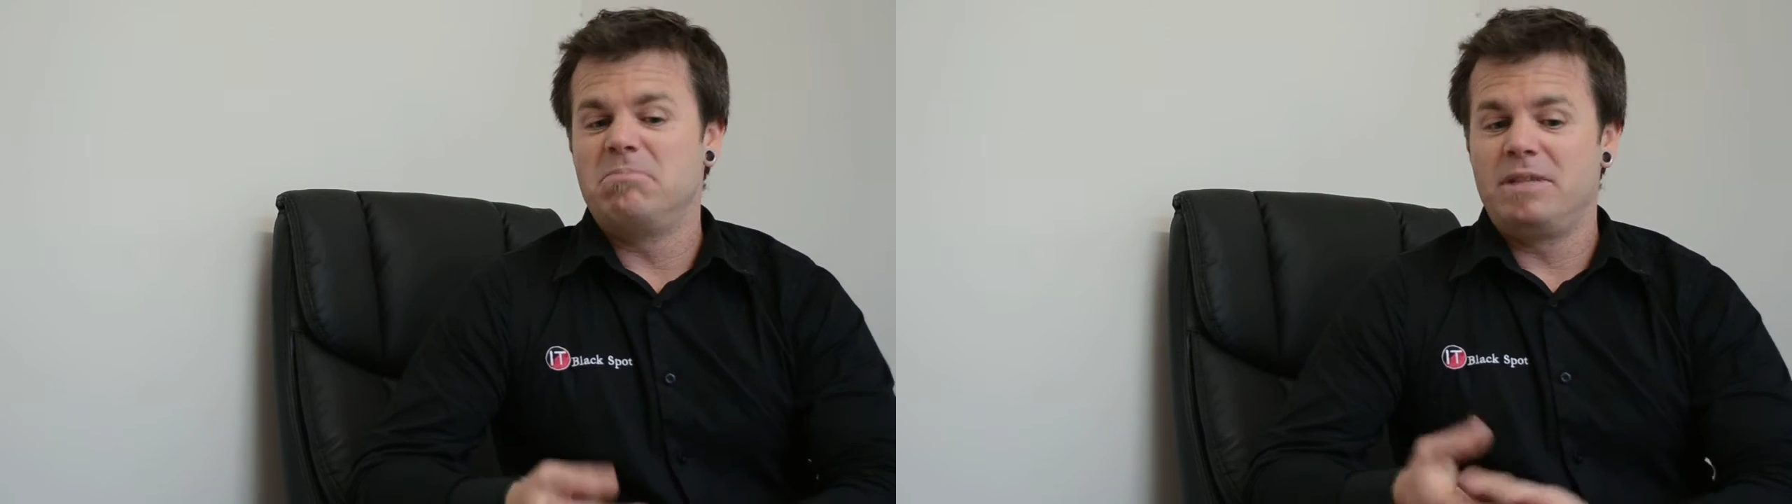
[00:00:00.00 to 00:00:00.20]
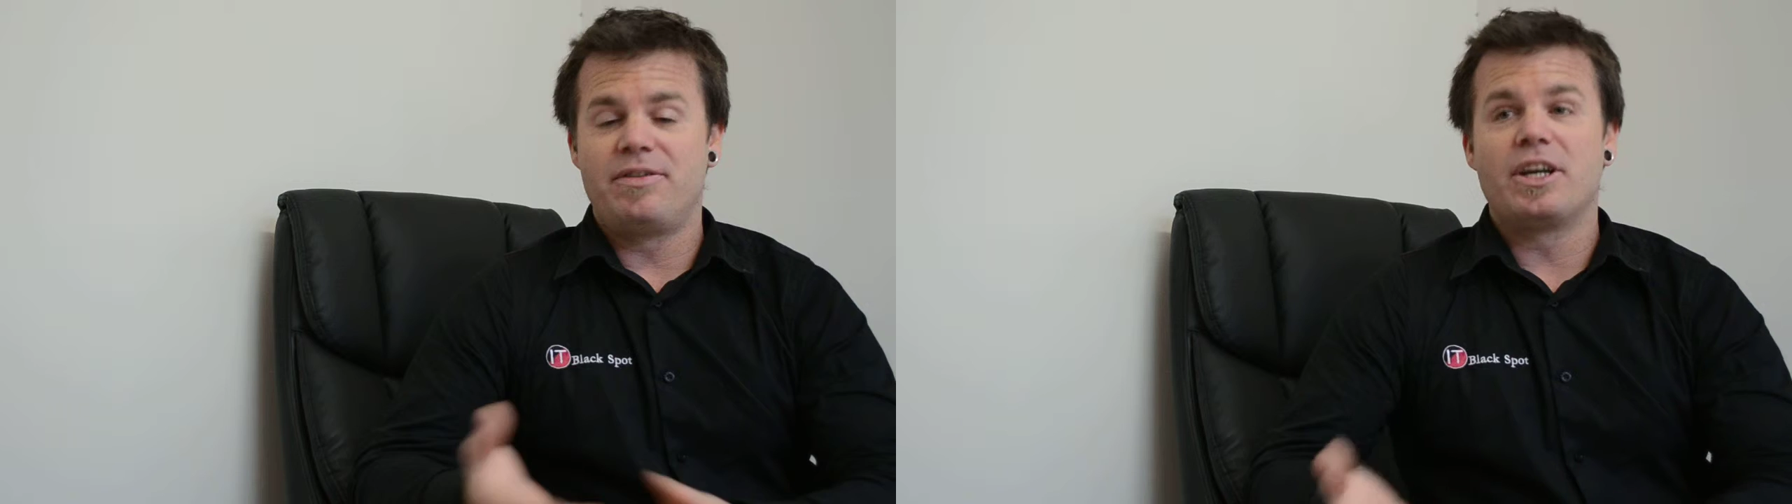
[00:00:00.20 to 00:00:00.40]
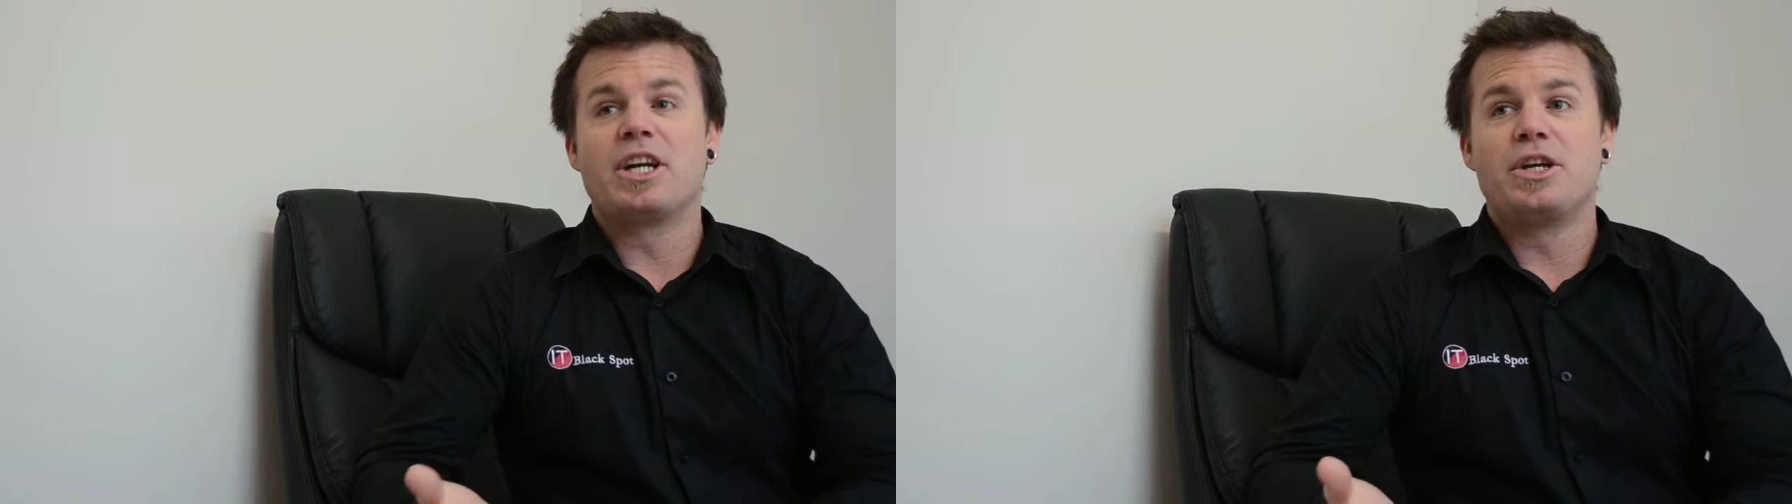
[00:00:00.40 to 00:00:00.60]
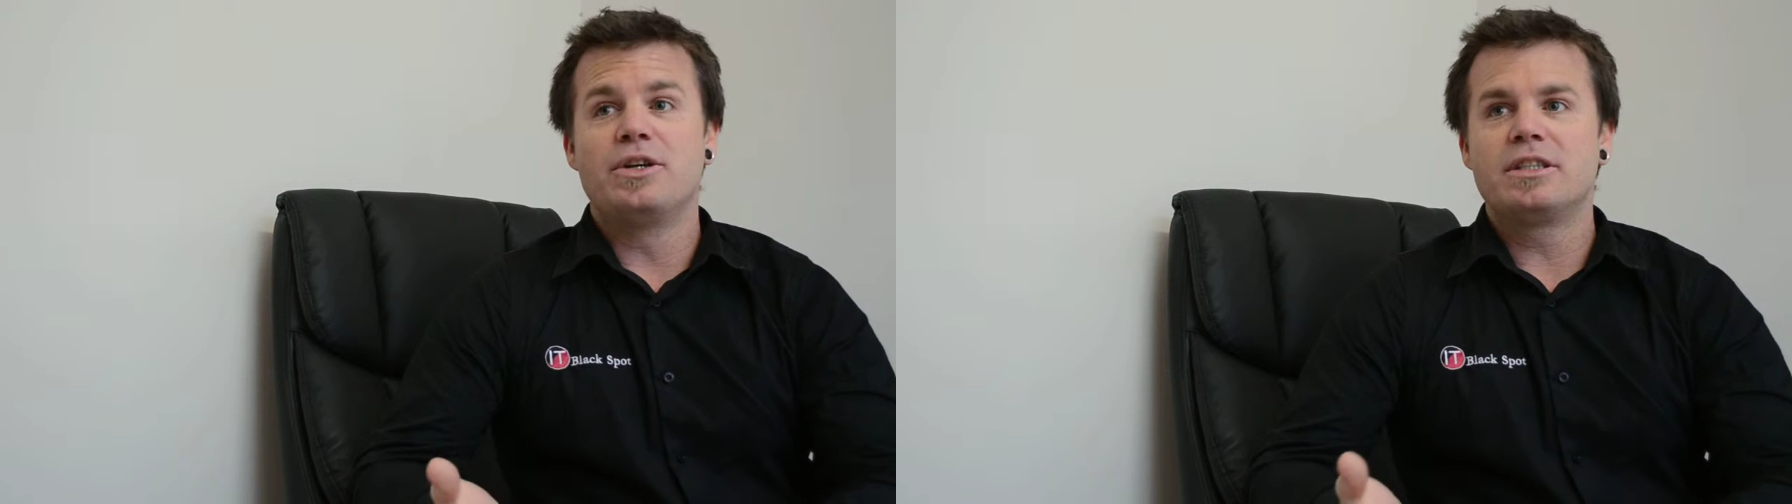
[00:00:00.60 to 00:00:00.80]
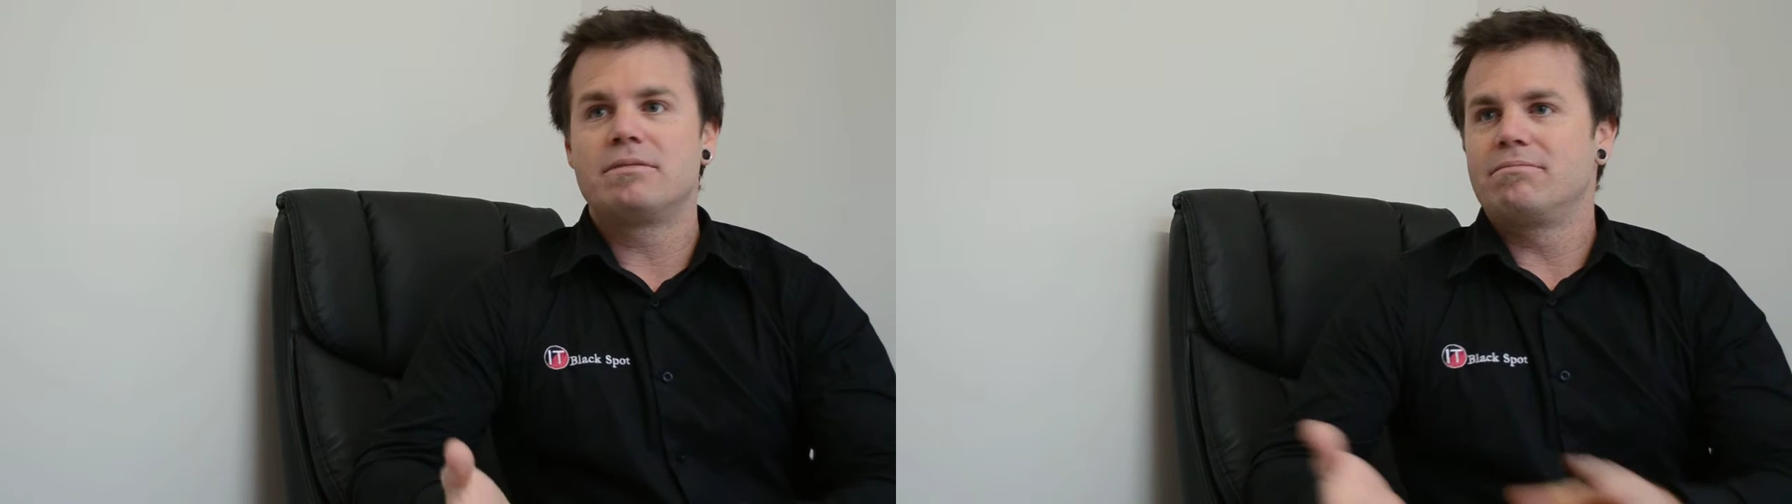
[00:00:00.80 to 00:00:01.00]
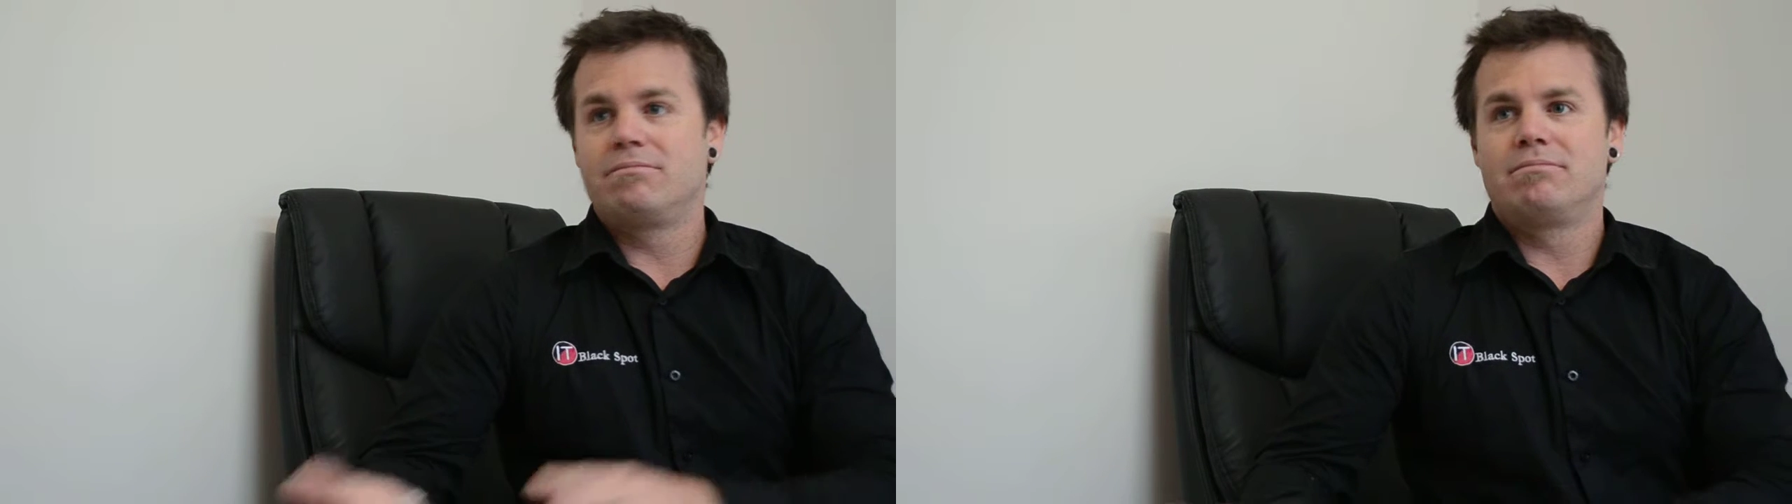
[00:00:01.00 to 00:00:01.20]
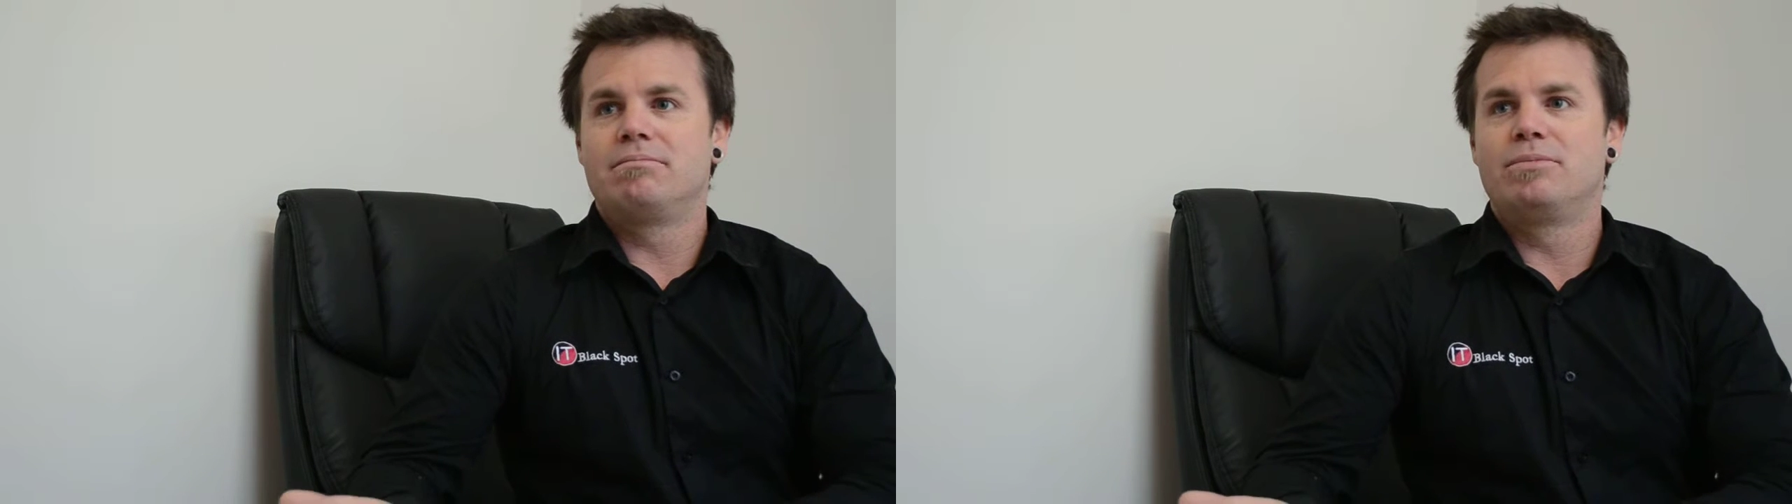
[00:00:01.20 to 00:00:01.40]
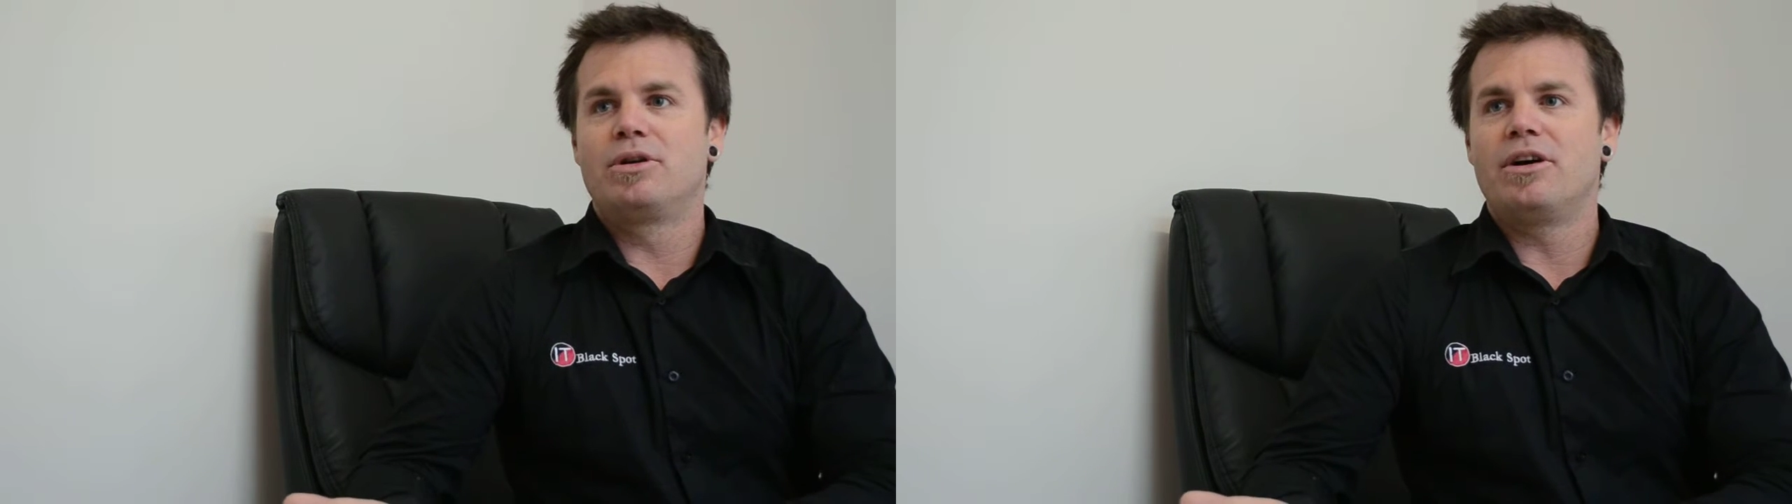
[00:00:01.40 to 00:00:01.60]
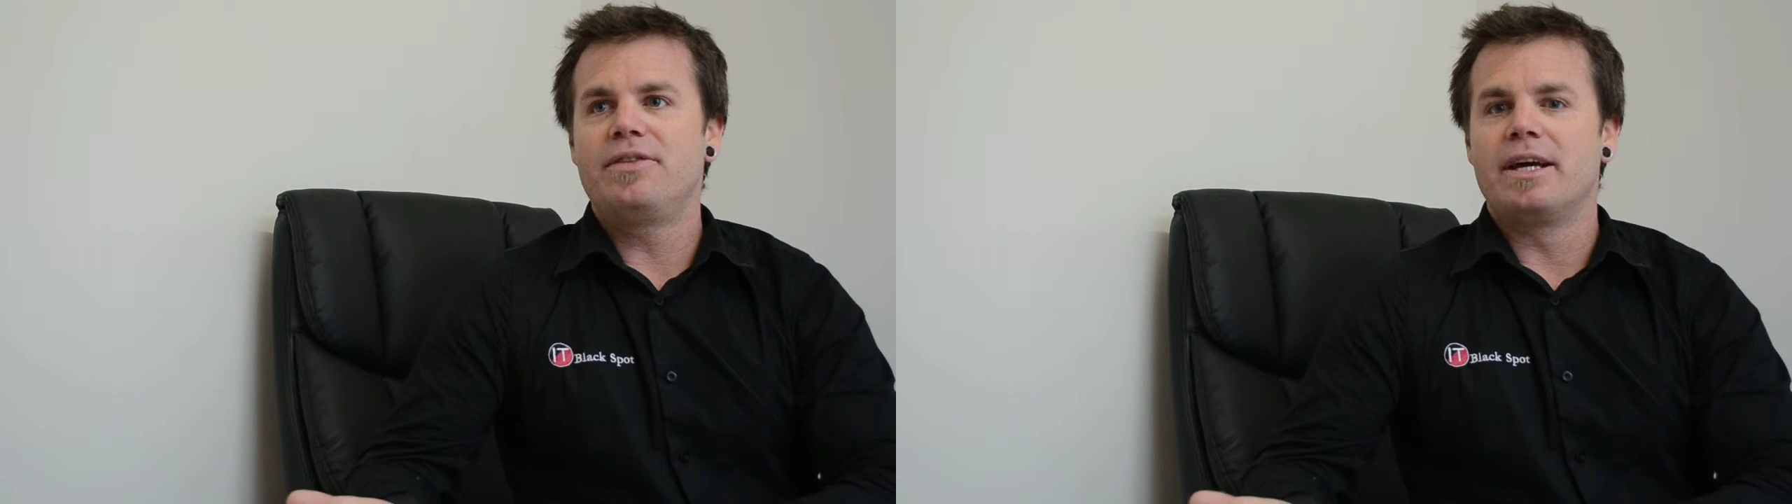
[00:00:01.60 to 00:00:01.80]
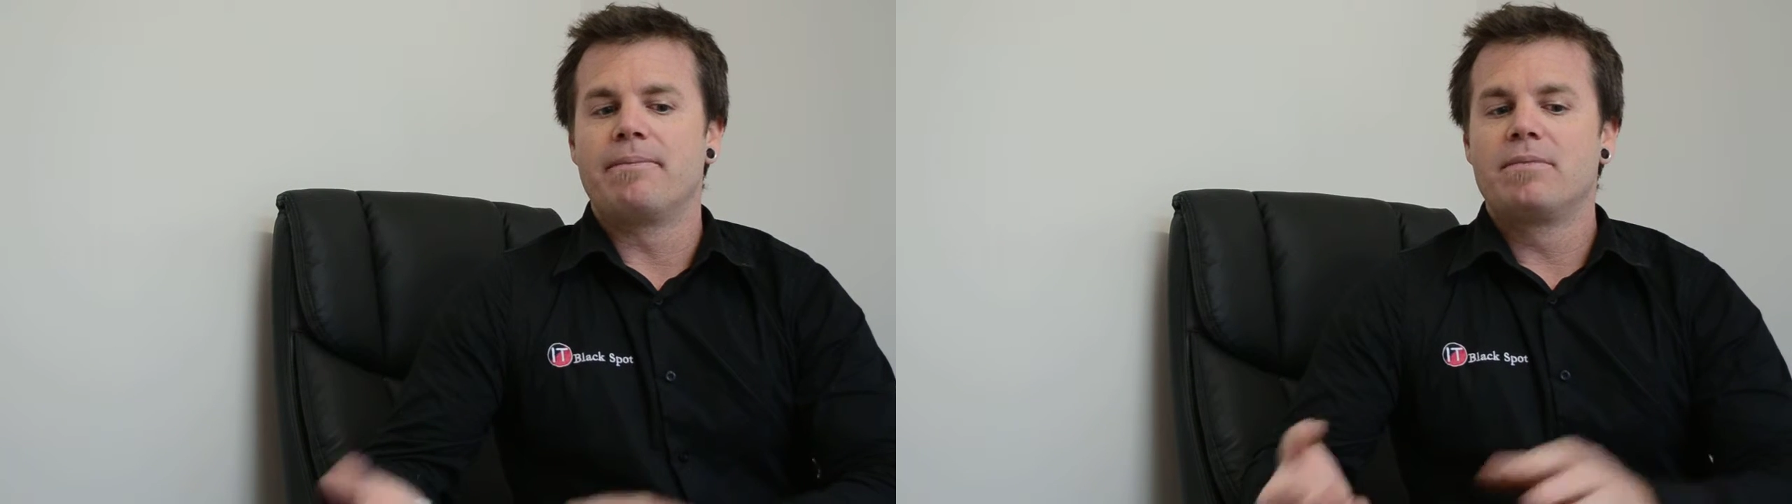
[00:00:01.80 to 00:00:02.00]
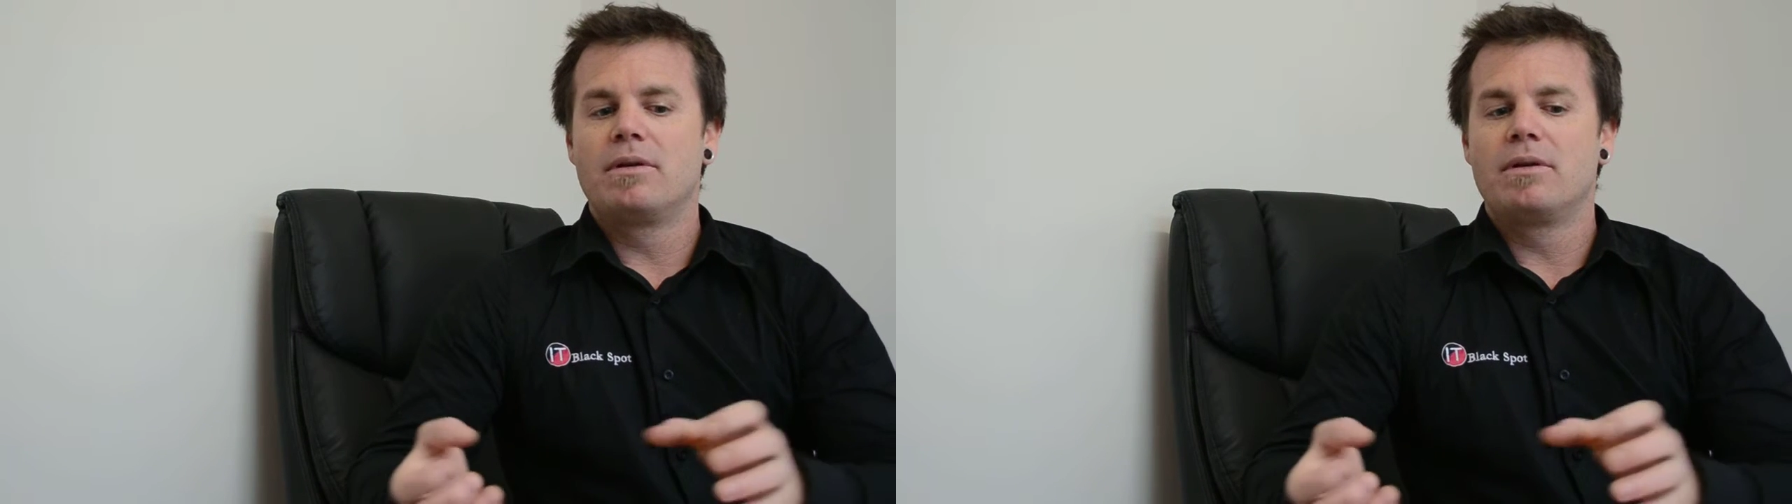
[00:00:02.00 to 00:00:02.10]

if you're going to use it, put it on there.